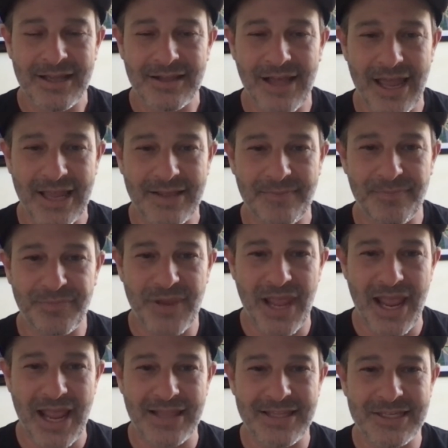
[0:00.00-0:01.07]
Like,
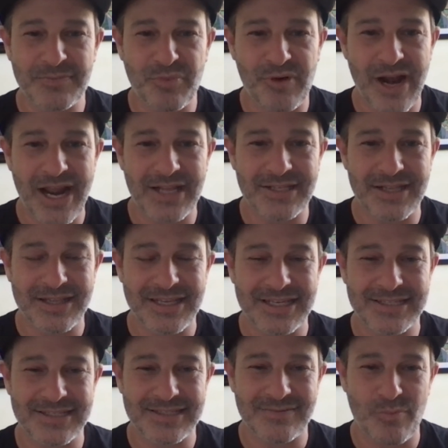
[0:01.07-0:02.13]
and these
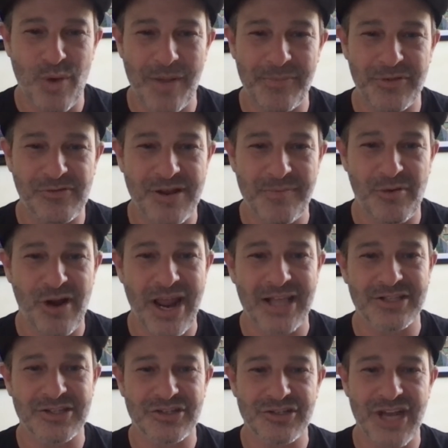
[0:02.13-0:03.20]
Web3
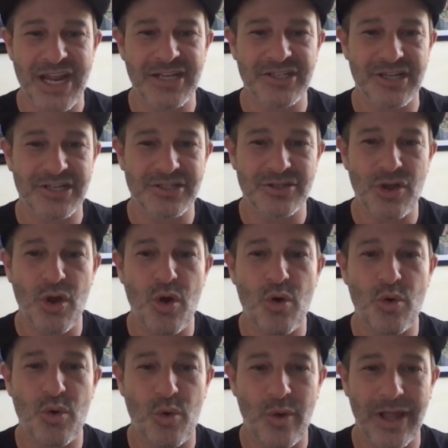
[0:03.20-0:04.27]
brands are changing
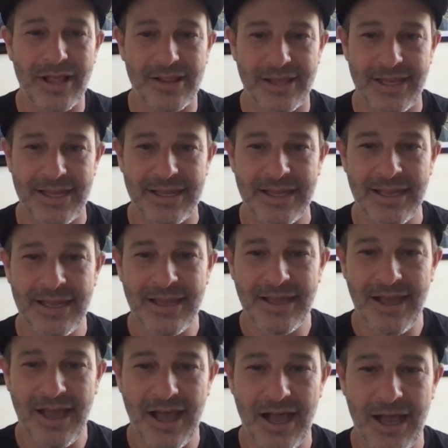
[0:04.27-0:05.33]
so quickly
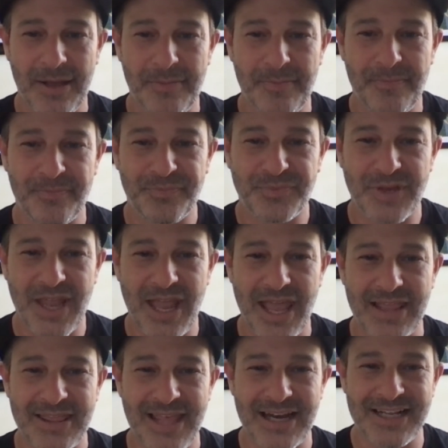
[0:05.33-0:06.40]
and
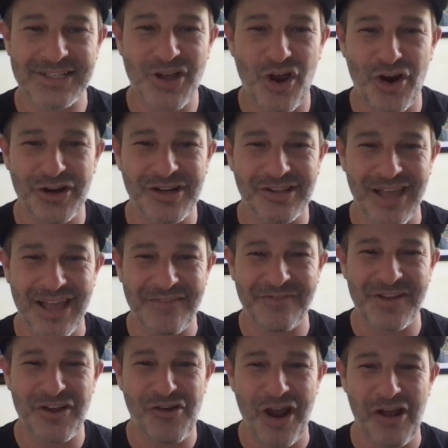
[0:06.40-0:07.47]
that it's hard to like
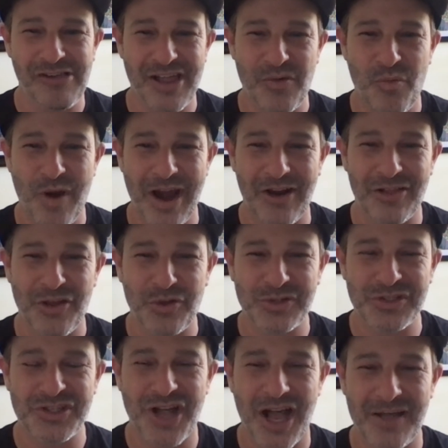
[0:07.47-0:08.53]
figure out like where
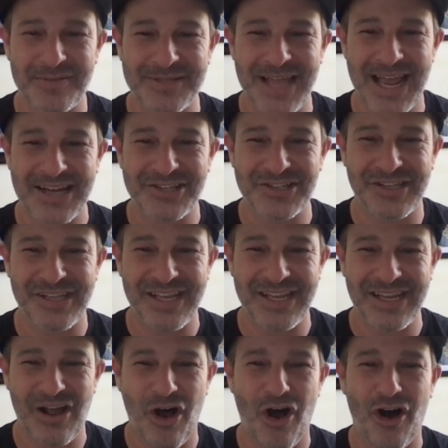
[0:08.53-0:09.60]
those jobs
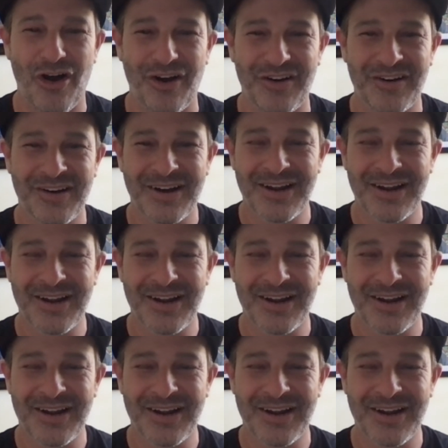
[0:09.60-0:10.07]
actually are.